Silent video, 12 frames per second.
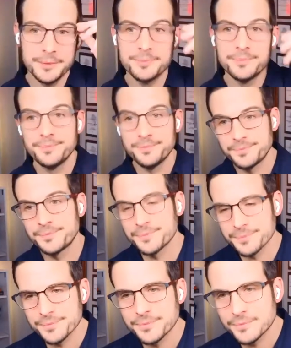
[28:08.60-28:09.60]
a
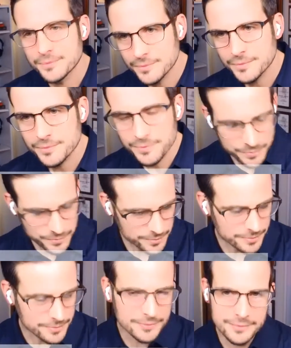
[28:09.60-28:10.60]
thanks,
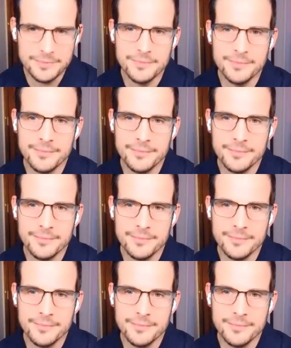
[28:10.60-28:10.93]
Mary. That's a